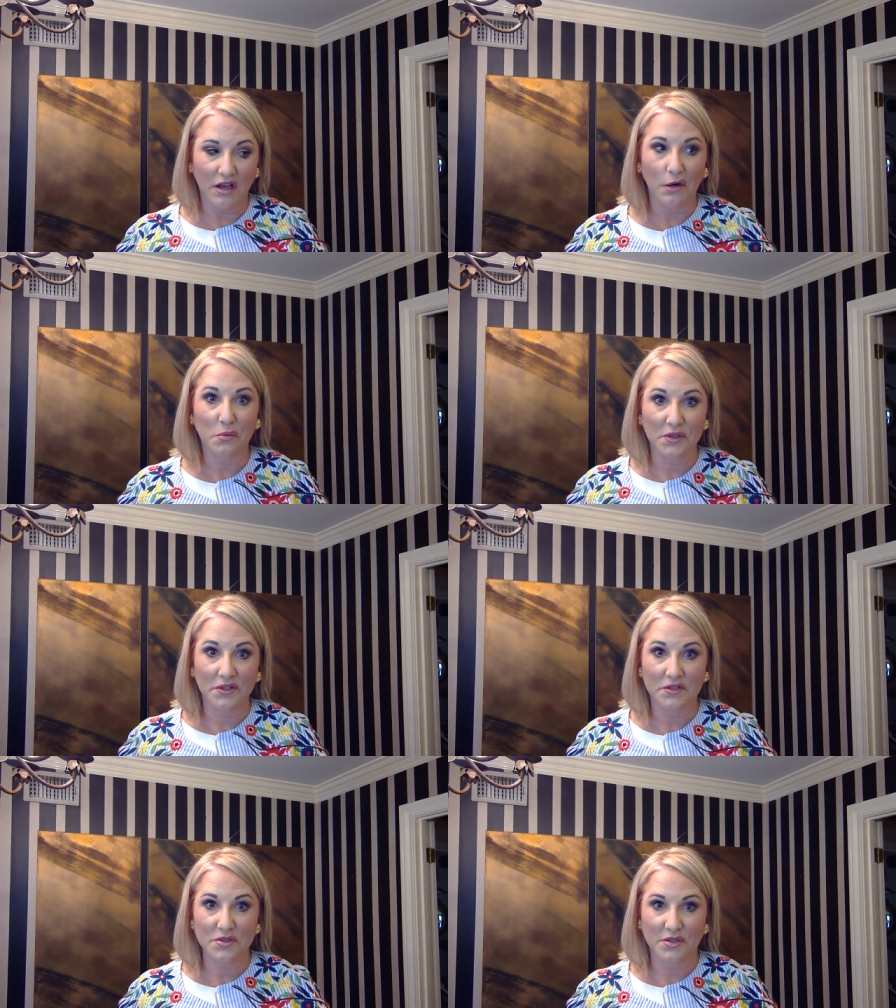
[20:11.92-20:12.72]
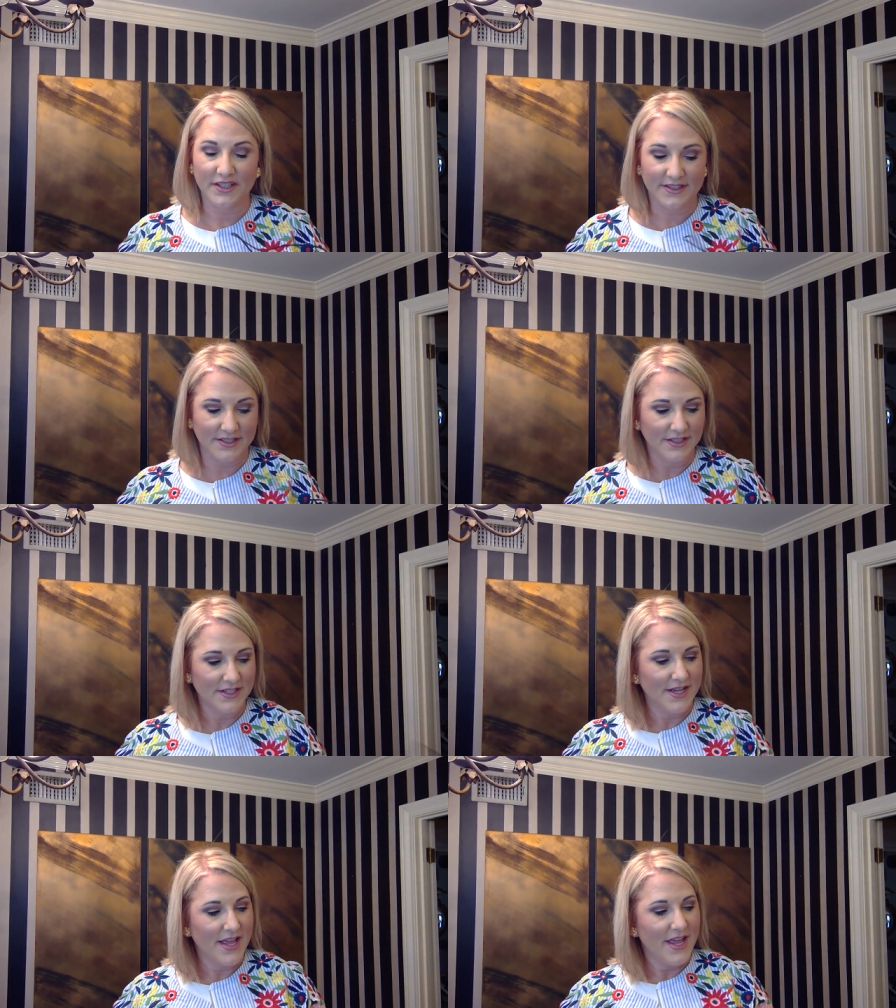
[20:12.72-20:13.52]
I really enjoy it.
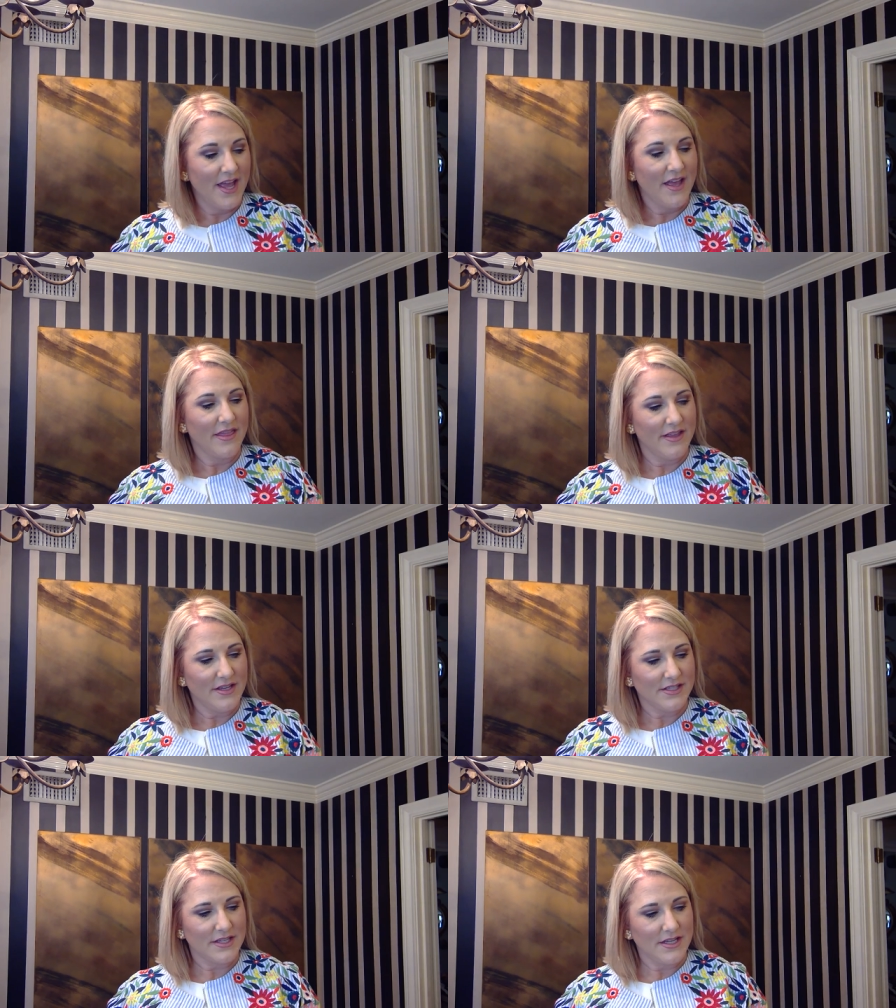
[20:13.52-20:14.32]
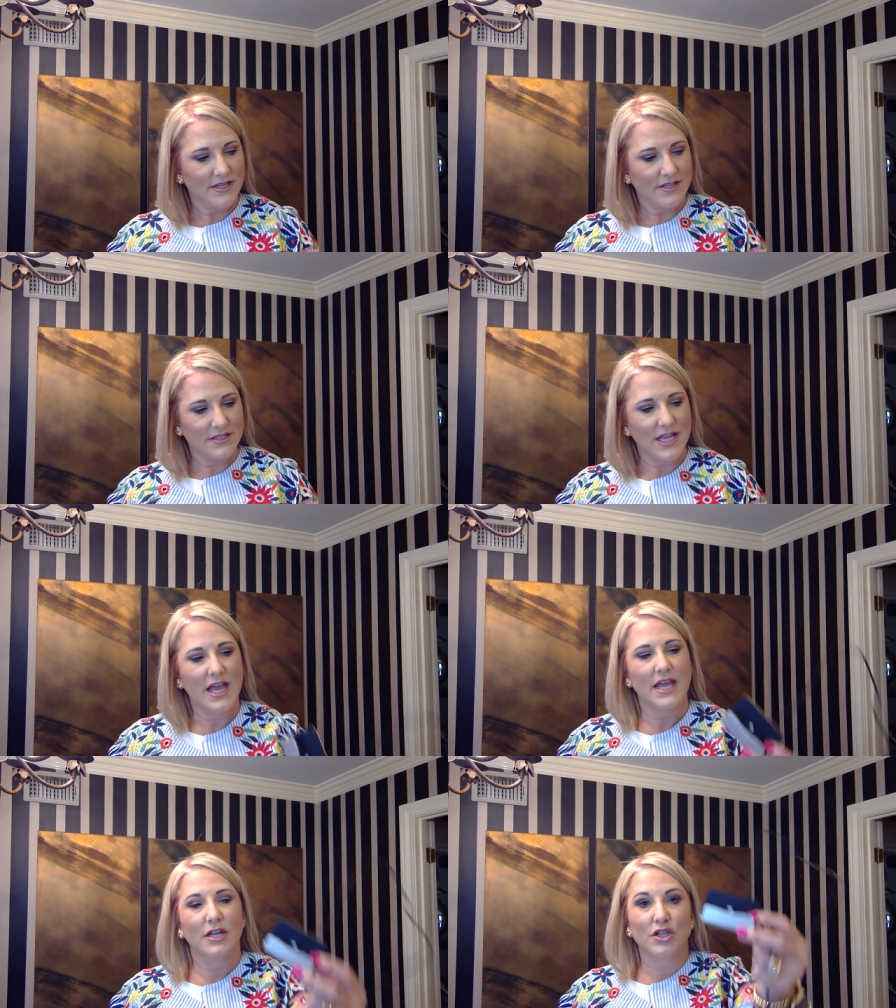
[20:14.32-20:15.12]
This is
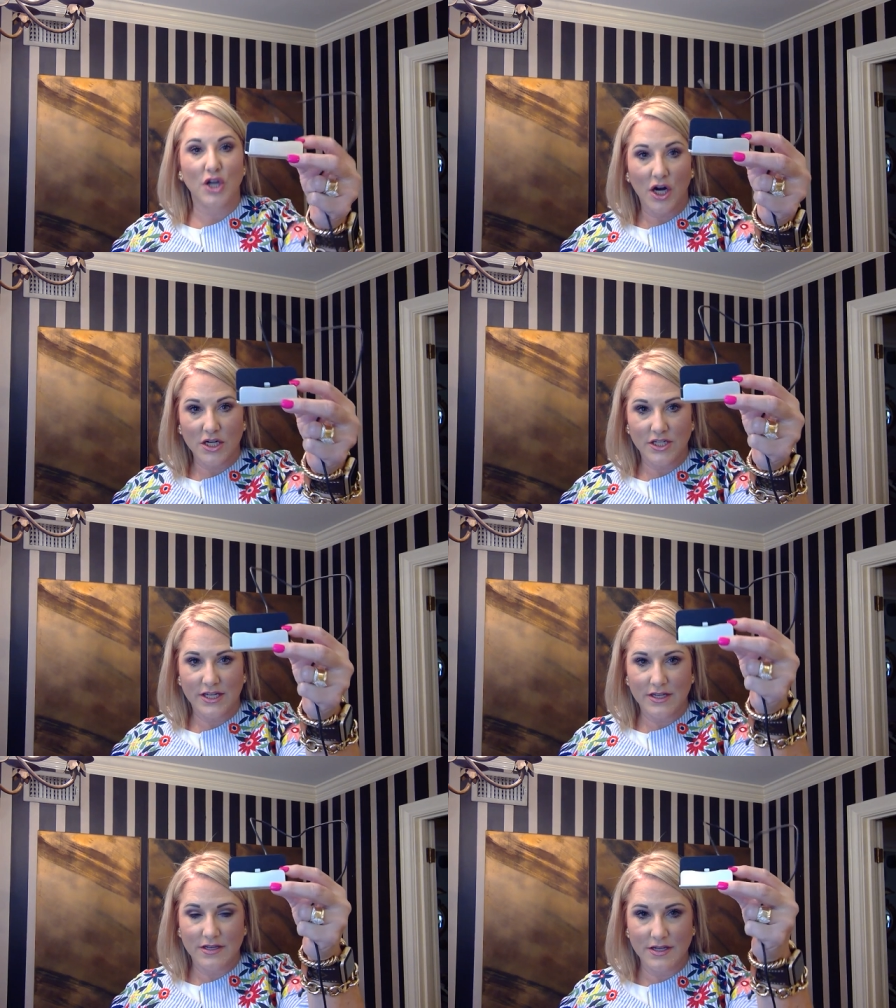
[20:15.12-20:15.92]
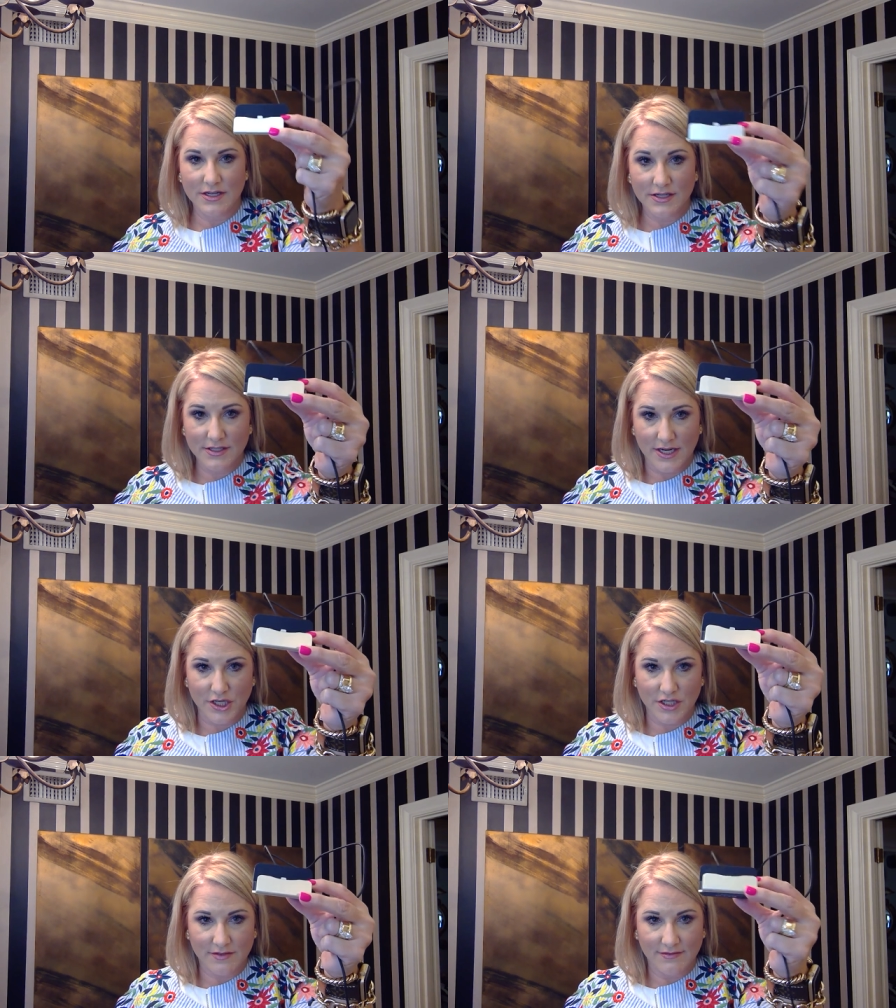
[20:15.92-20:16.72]
a charging
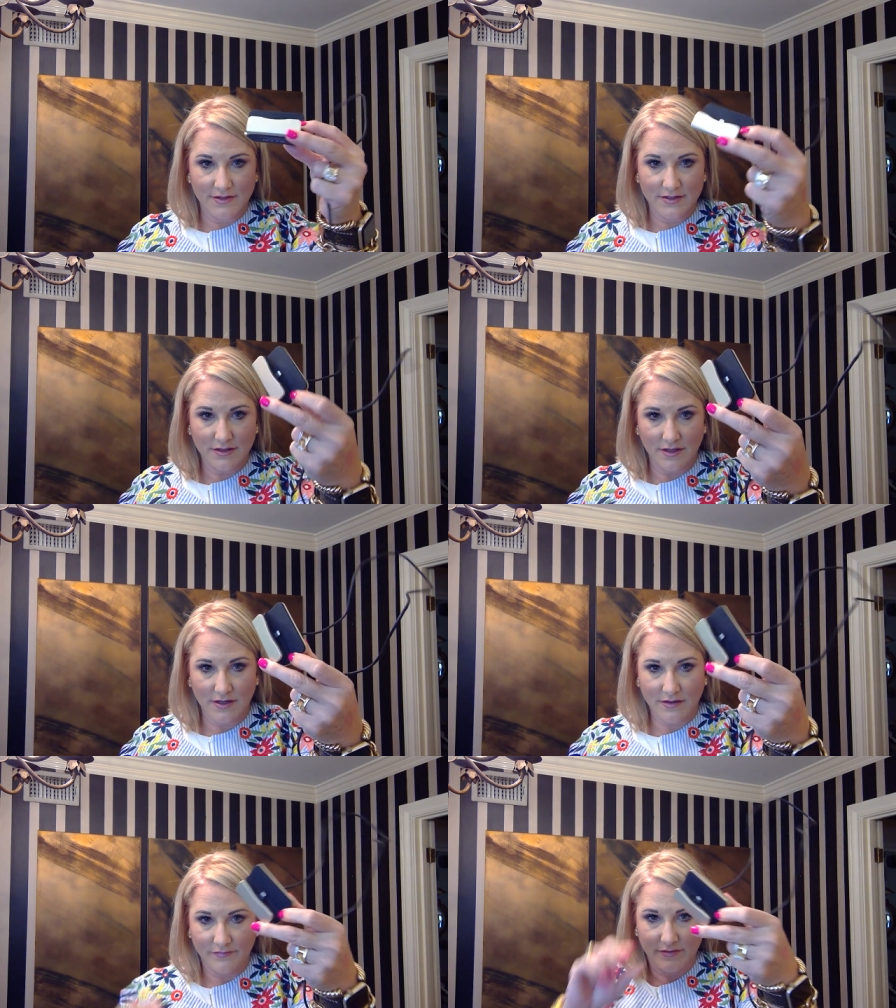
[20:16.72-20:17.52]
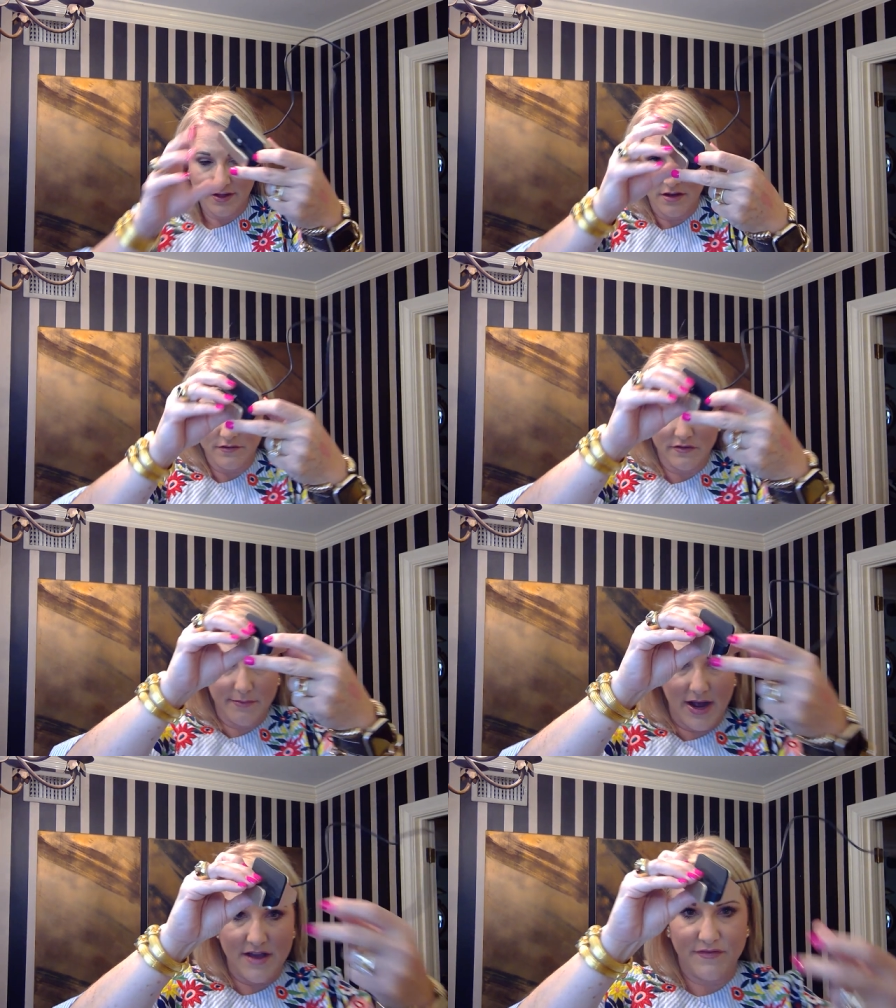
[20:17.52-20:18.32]
station. Look, for
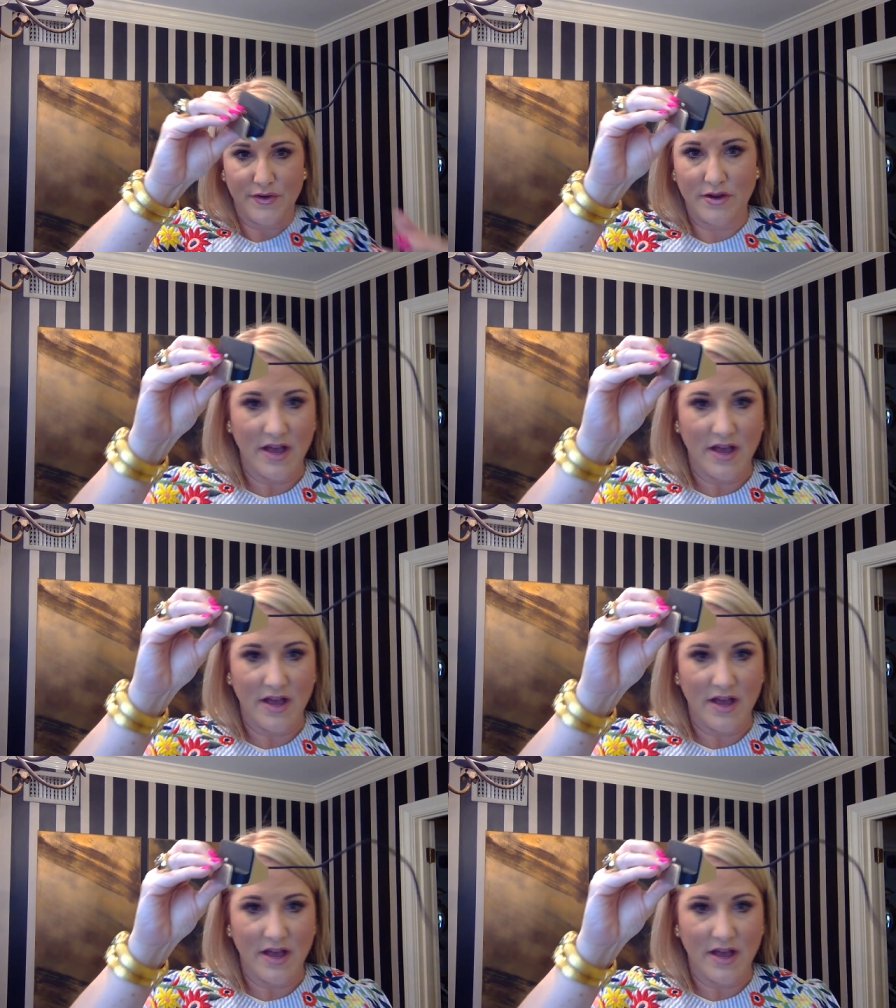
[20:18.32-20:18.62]
my iPhone.